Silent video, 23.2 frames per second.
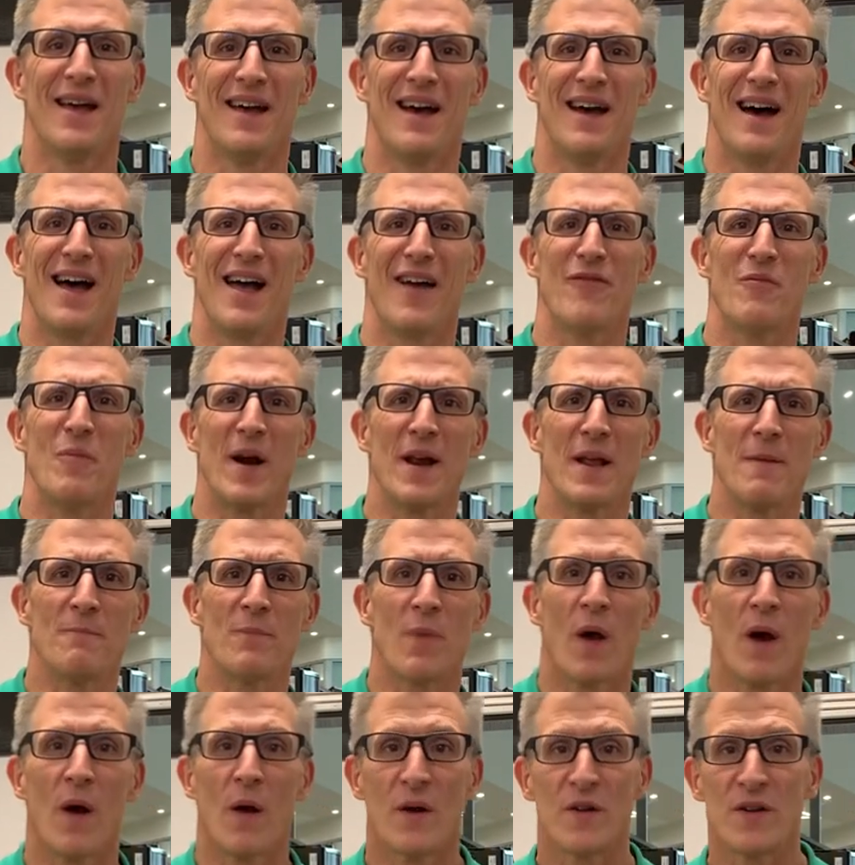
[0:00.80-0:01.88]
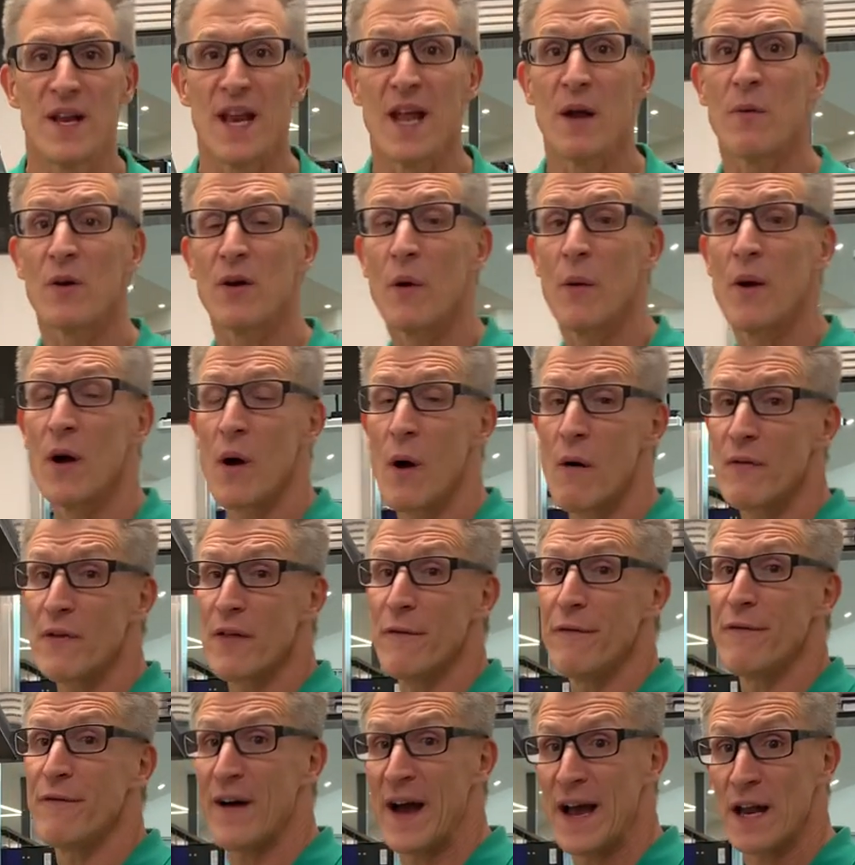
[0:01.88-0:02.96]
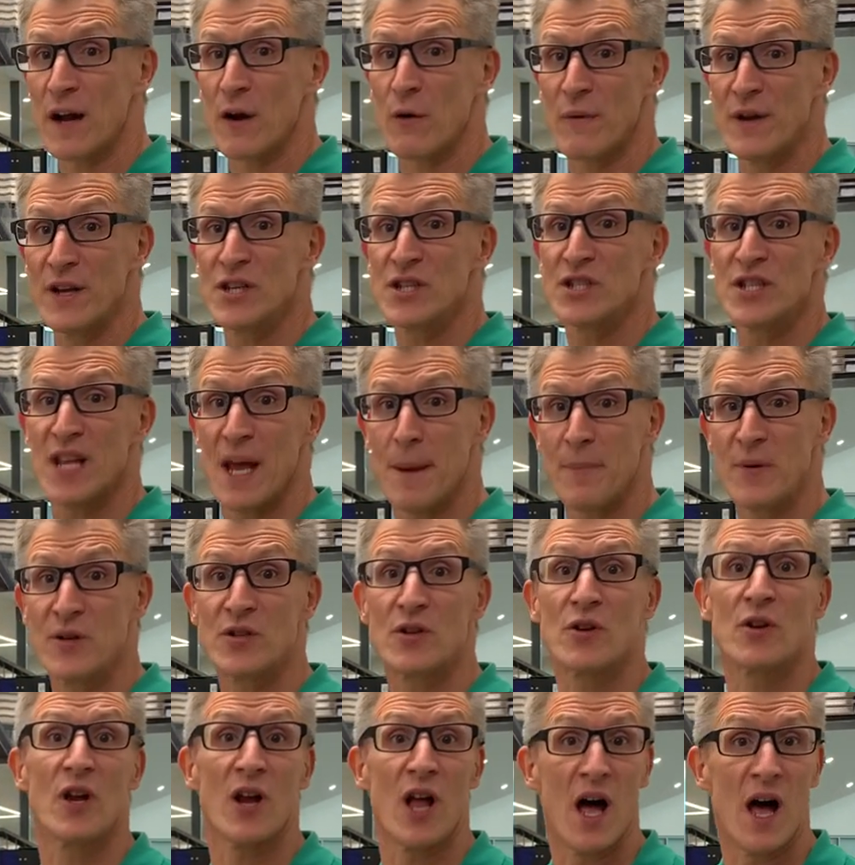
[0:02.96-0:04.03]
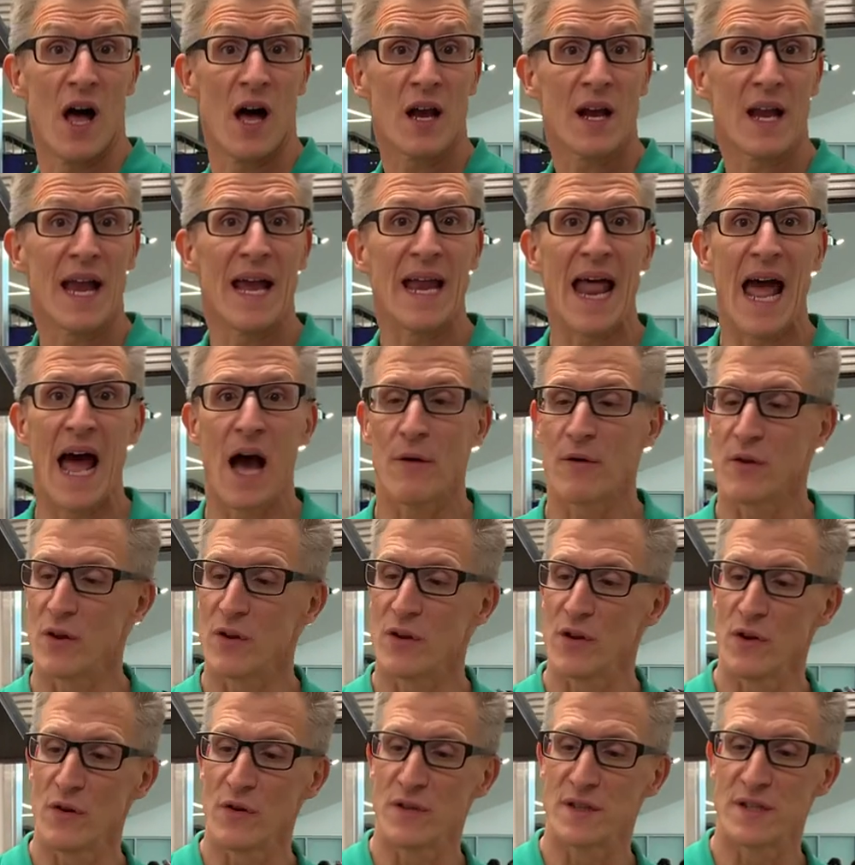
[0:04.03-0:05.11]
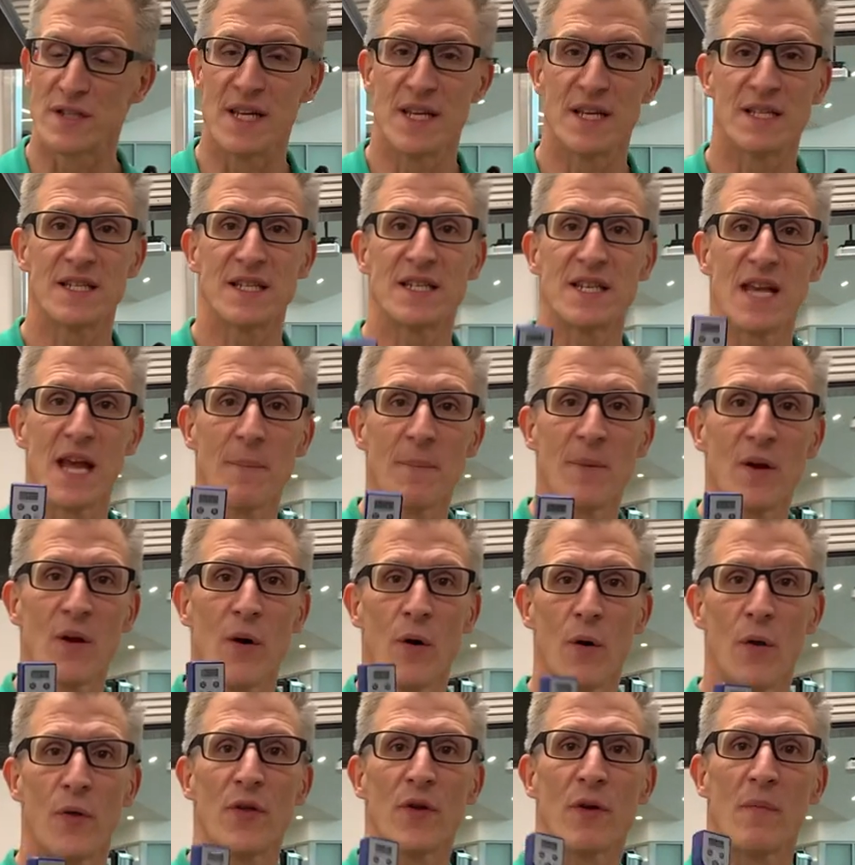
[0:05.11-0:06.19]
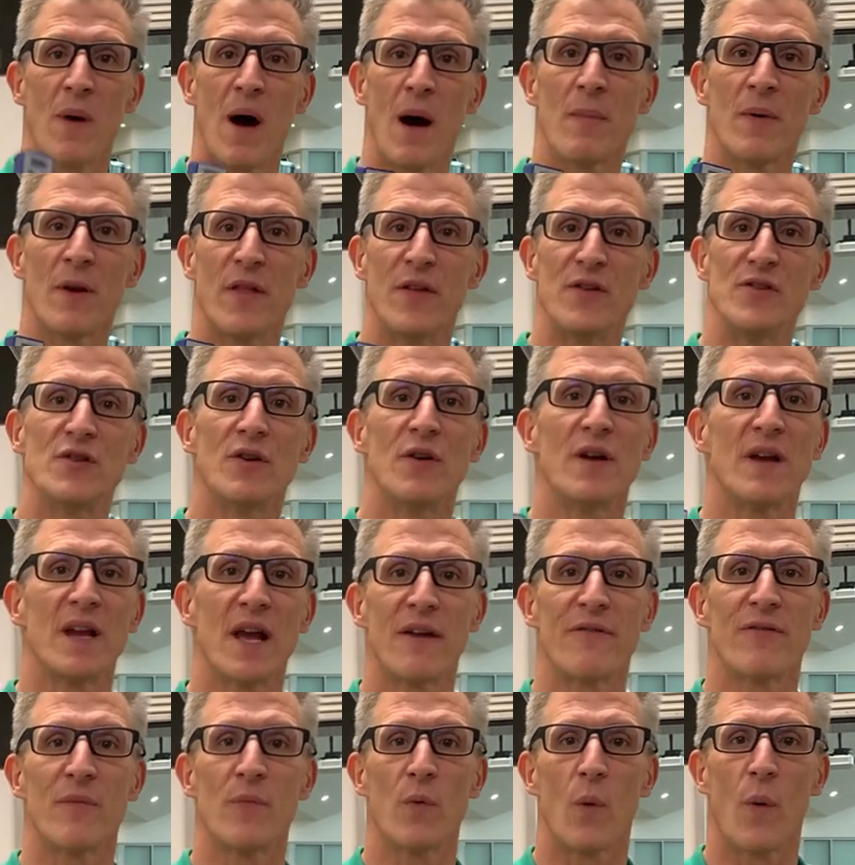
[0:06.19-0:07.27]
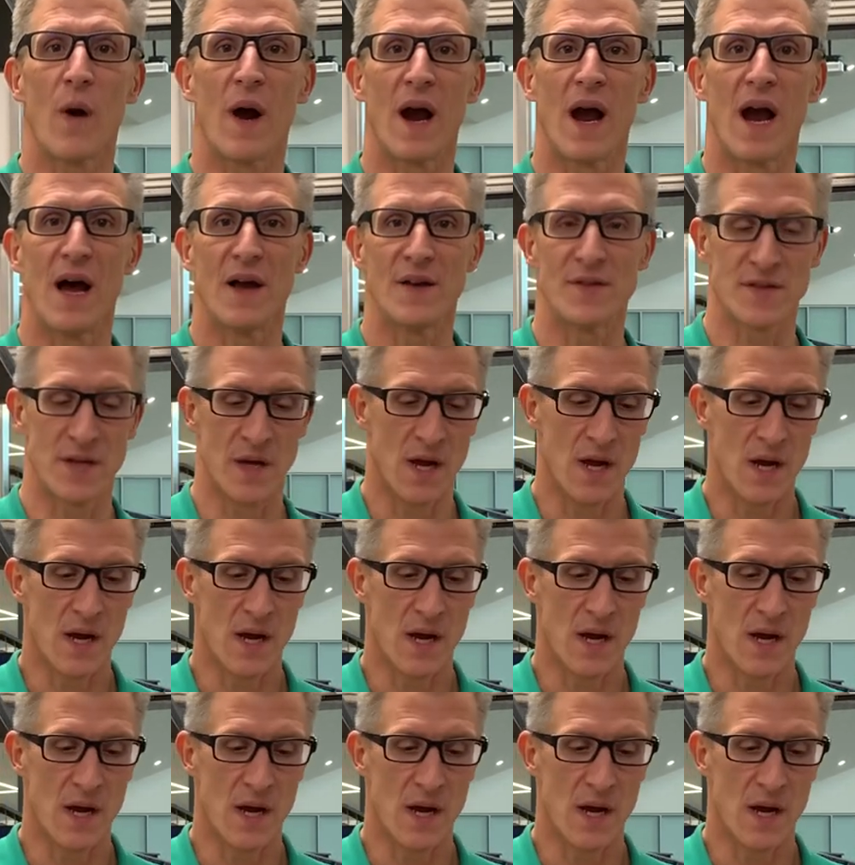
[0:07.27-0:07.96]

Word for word: Hi everybody. Today we're going over the final rinse temperature log and how you use this temp and hold thermometer that you can get from the warehouse.